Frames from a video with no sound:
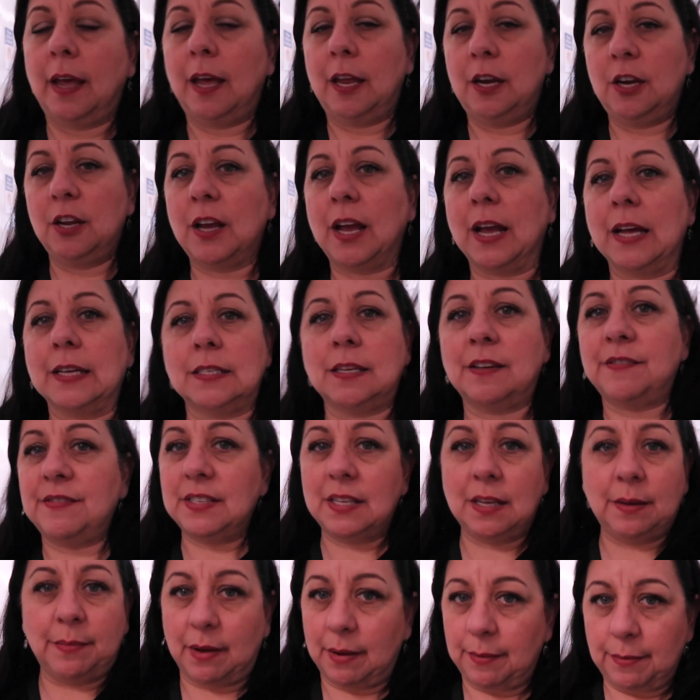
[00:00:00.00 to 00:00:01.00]
and you guys have
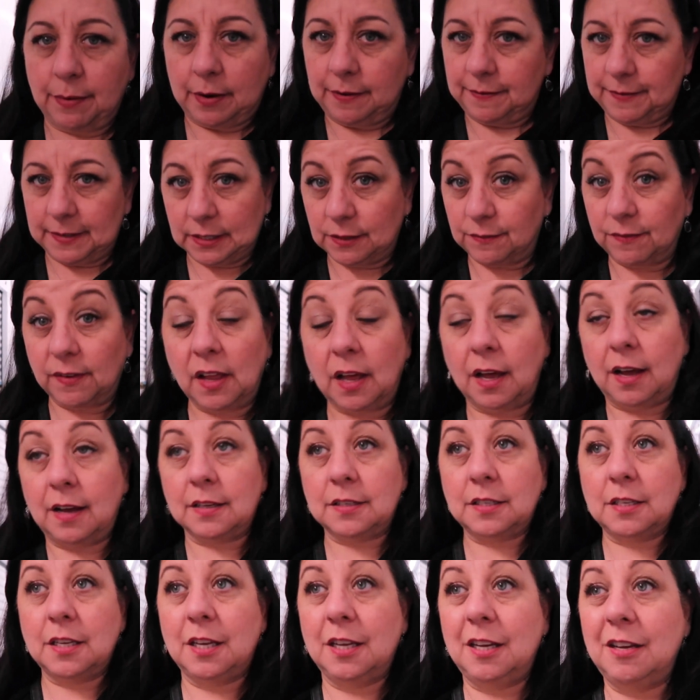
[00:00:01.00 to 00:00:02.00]
seen my previous
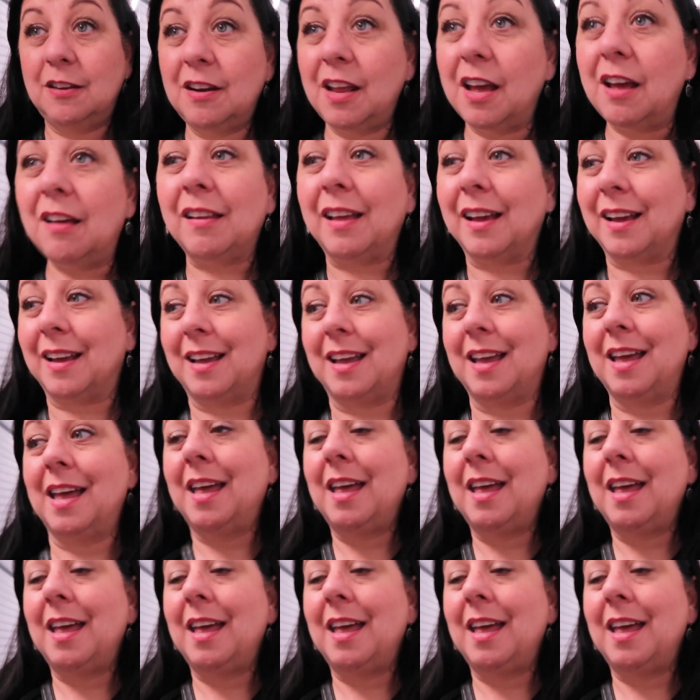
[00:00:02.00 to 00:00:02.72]
vlogs, you know, like,